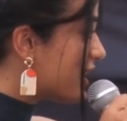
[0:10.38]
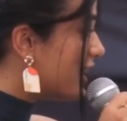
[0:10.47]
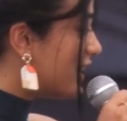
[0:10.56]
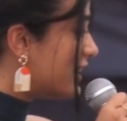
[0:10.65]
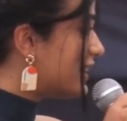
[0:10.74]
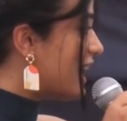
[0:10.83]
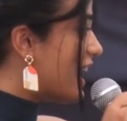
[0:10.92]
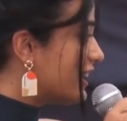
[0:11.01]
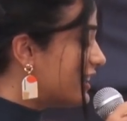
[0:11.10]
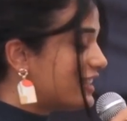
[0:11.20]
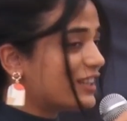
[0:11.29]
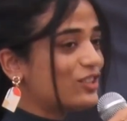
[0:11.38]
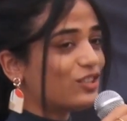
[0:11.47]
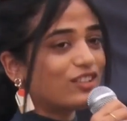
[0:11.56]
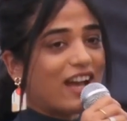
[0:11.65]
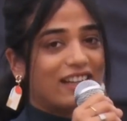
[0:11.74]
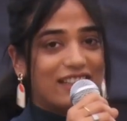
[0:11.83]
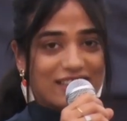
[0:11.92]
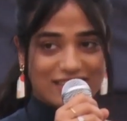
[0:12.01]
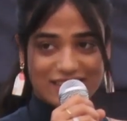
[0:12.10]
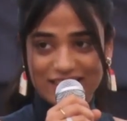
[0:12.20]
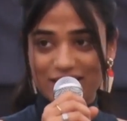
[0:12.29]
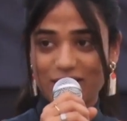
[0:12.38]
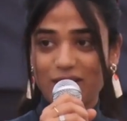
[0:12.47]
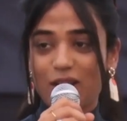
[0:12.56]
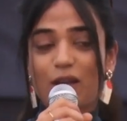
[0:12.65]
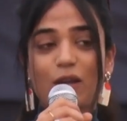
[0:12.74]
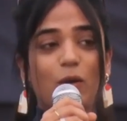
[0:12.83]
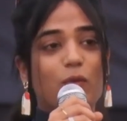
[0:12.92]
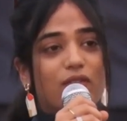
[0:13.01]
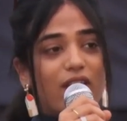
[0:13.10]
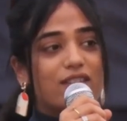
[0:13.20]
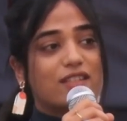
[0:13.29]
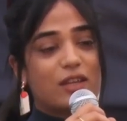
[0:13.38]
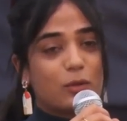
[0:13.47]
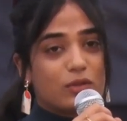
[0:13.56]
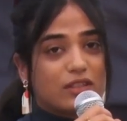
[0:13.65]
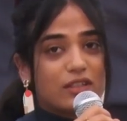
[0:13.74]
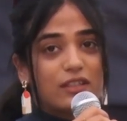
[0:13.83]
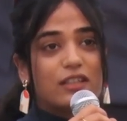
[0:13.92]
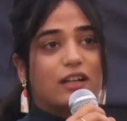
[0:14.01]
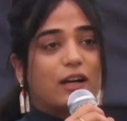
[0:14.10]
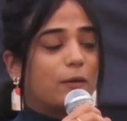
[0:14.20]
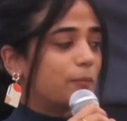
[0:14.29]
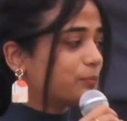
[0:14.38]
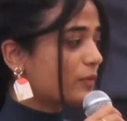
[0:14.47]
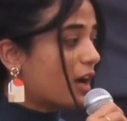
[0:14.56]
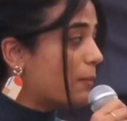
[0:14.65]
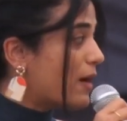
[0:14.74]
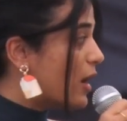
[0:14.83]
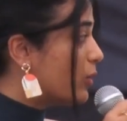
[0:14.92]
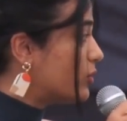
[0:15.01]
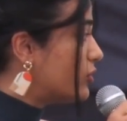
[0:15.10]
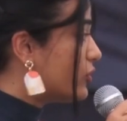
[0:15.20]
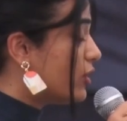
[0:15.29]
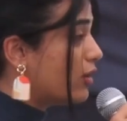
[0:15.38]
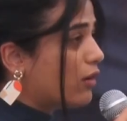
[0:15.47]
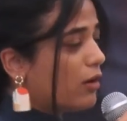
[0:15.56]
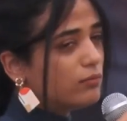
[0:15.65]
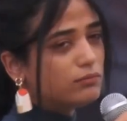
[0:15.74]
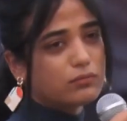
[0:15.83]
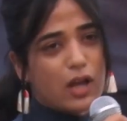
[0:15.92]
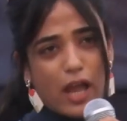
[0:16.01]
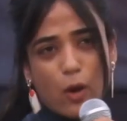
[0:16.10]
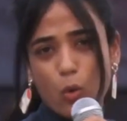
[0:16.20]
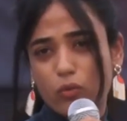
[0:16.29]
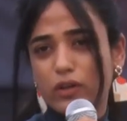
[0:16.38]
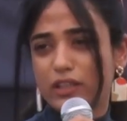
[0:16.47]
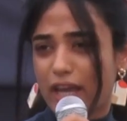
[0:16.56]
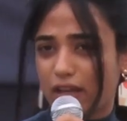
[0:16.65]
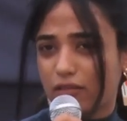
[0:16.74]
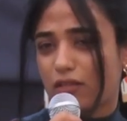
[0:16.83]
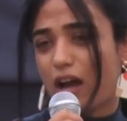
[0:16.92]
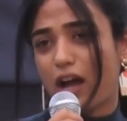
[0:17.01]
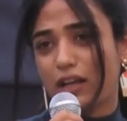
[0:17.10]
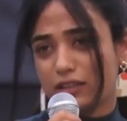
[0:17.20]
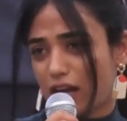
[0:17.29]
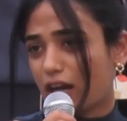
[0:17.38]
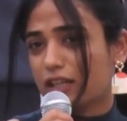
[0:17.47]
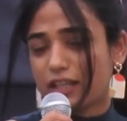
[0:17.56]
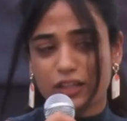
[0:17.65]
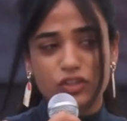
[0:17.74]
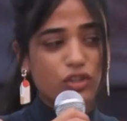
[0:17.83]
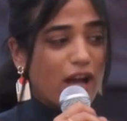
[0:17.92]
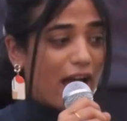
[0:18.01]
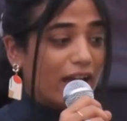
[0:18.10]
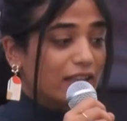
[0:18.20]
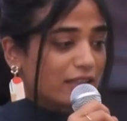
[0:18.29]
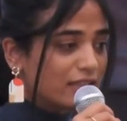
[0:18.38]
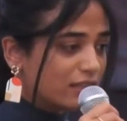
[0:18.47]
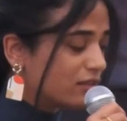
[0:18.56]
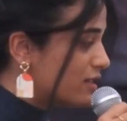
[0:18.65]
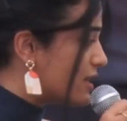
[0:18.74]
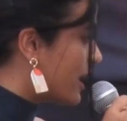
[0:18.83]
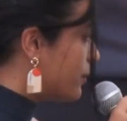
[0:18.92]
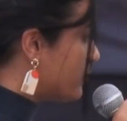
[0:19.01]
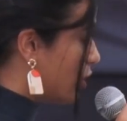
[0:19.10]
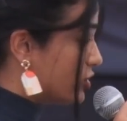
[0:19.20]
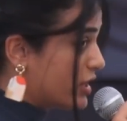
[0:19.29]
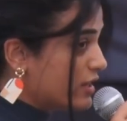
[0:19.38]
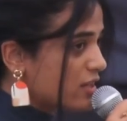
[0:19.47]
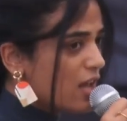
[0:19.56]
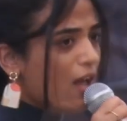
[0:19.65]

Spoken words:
Color Architecture and Interior. We've executed about over 10 architecture and interior design projects.